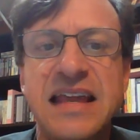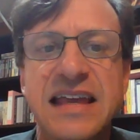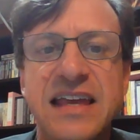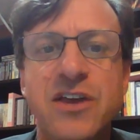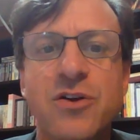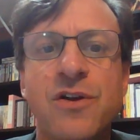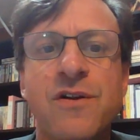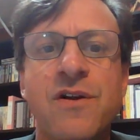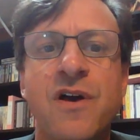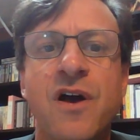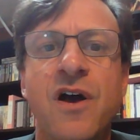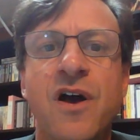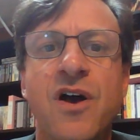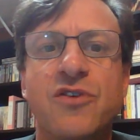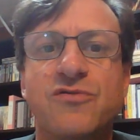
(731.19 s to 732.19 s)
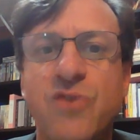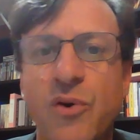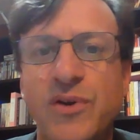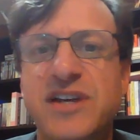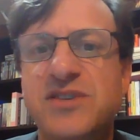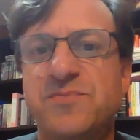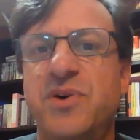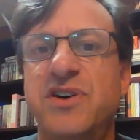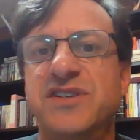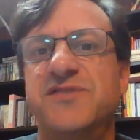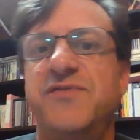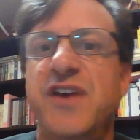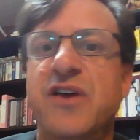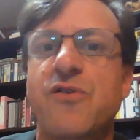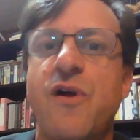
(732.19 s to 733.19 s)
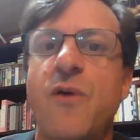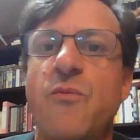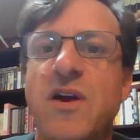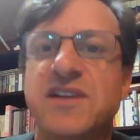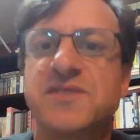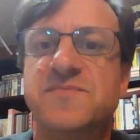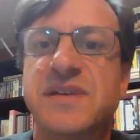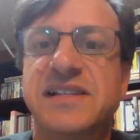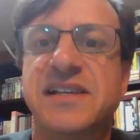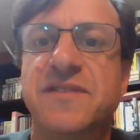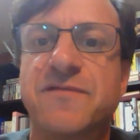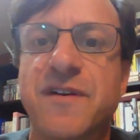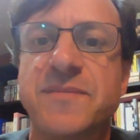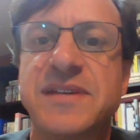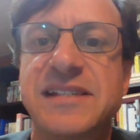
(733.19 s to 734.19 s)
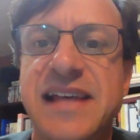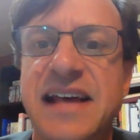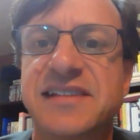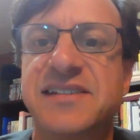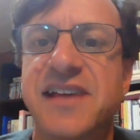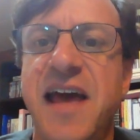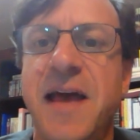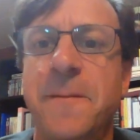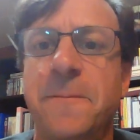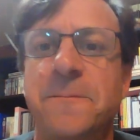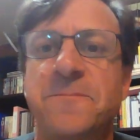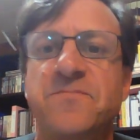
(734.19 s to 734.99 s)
Here, Crowley has put his finger on what is missing from this essay,